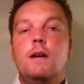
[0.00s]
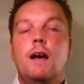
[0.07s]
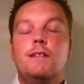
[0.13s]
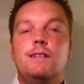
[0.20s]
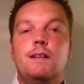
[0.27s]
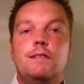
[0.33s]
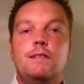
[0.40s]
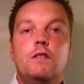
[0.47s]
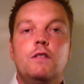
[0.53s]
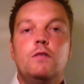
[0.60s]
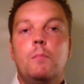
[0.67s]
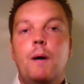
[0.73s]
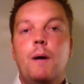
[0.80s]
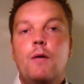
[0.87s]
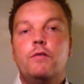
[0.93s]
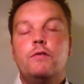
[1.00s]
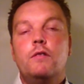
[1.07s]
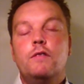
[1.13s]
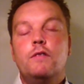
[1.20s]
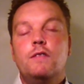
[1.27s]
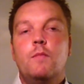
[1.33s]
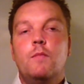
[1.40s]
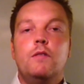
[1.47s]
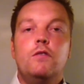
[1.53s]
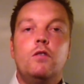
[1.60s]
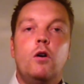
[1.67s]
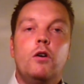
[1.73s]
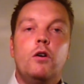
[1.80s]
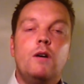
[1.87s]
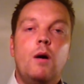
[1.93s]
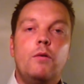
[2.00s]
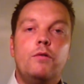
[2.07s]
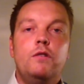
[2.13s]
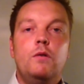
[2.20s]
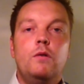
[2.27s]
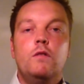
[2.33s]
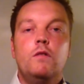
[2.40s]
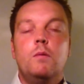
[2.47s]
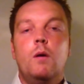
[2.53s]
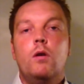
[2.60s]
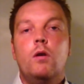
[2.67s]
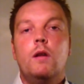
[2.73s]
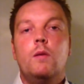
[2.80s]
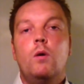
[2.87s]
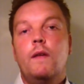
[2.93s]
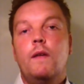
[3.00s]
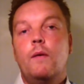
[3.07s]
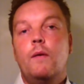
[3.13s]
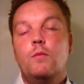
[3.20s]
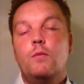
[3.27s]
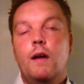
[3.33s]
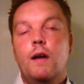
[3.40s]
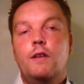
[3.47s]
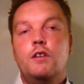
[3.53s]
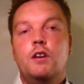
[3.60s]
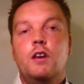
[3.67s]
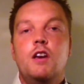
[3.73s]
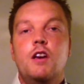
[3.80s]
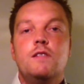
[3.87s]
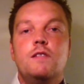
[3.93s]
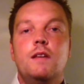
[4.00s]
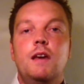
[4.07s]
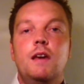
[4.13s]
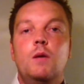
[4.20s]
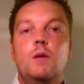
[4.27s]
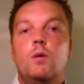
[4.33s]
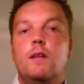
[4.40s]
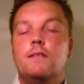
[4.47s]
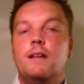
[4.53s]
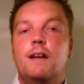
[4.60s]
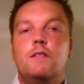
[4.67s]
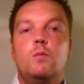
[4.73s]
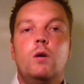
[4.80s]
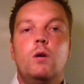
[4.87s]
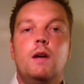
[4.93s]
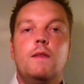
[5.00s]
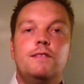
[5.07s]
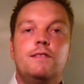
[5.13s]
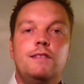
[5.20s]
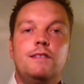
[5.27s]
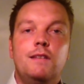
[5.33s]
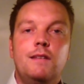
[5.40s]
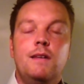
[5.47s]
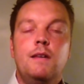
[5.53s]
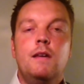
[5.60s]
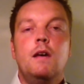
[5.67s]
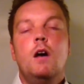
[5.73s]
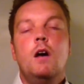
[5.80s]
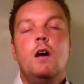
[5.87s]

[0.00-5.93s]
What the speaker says: solicitors and barristers, and they've been talking to our students about what education they need, what it's like to work in the city,